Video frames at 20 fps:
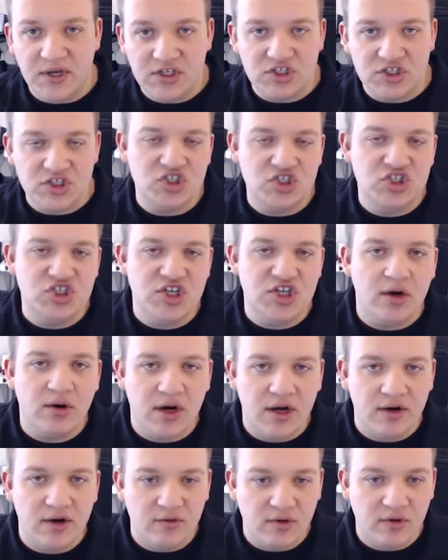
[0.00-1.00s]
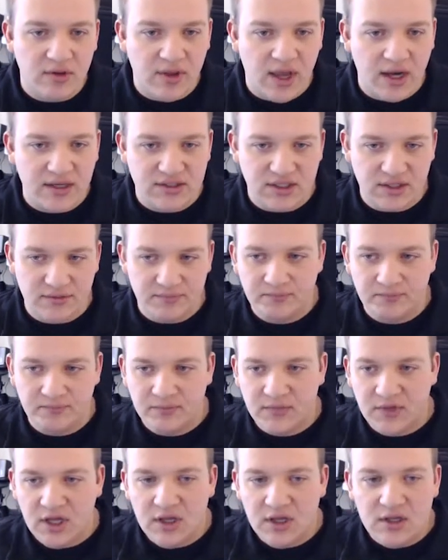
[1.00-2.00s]
is generated for Alexa.
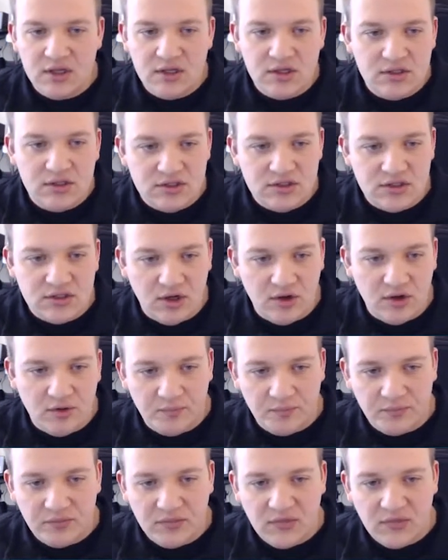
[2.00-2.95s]
So